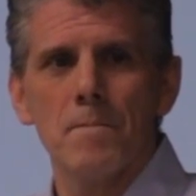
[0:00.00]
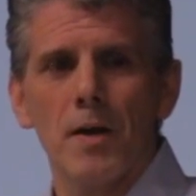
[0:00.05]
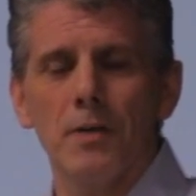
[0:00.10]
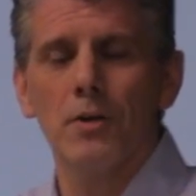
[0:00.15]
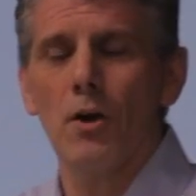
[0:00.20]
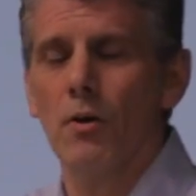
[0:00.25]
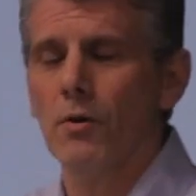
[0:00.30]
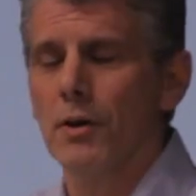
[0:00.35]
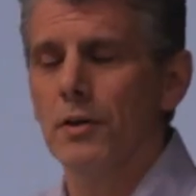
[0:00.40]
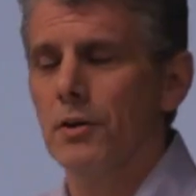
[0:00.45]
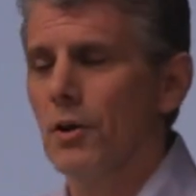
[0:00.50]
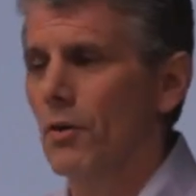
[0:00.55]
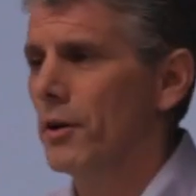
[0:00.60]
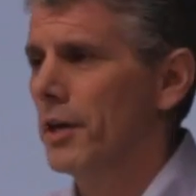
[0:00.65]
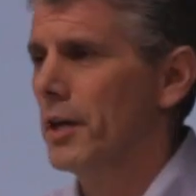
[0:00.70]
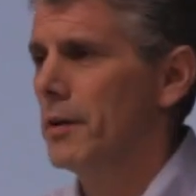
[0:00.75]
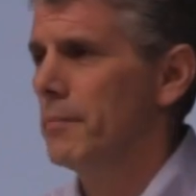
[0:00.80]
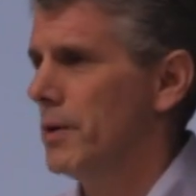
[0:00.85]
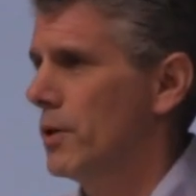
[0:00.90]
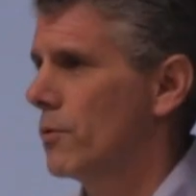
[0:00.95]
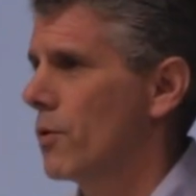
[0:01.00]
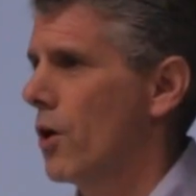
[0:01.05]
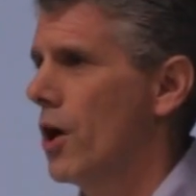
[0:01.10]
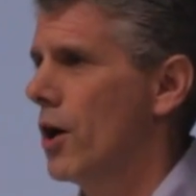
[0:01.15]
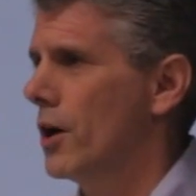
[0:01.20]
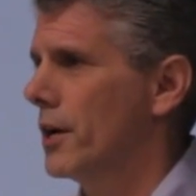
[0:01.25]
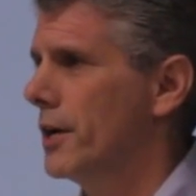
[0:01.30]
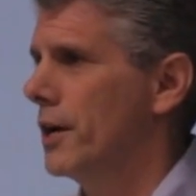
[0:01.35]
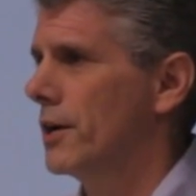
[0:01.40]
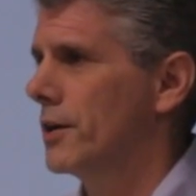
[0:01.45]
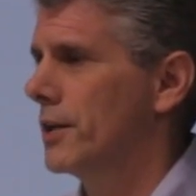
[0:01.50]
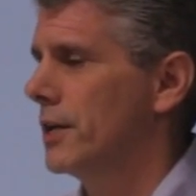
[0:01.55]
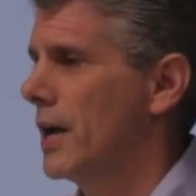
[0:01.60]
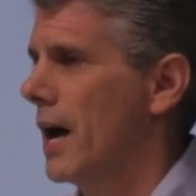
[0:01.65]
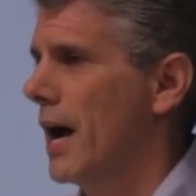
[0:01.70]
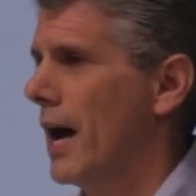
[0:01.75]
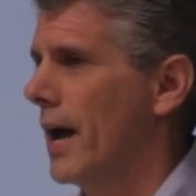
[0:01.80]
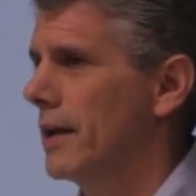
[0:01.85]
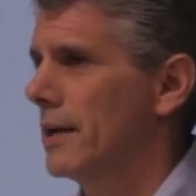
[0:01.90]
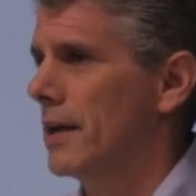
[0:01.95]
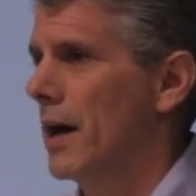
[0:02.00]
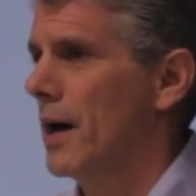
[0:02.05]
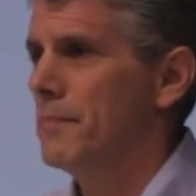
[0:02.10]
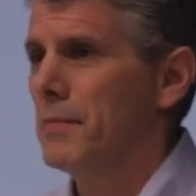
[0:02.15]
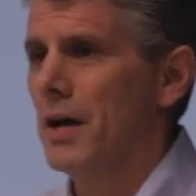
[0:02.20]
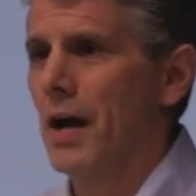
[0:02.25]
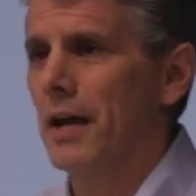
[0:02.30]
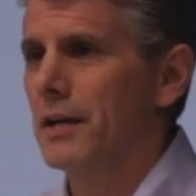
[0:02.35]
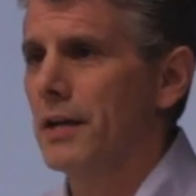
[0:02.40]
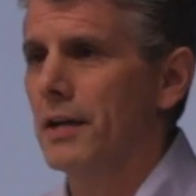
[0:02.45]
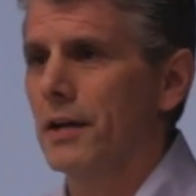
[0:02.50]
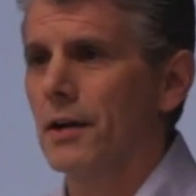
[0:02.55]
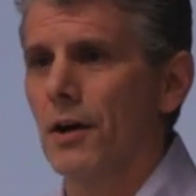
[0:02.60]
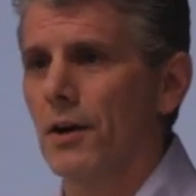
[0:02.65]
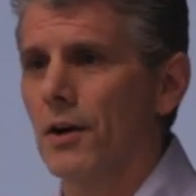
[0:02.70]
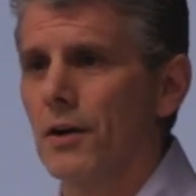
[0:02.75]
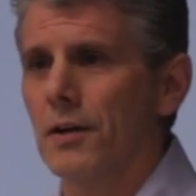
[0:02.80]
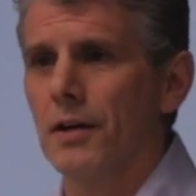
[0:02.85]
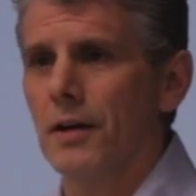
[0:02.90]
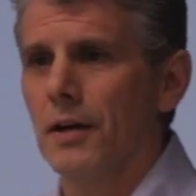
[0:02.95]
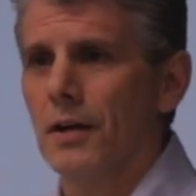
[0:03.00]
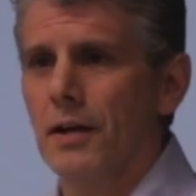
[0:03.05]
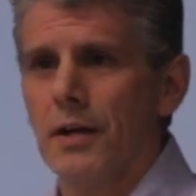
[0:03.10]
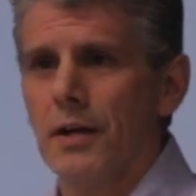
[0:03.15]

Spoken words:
And don't get me wrong here tonight. I'm not here.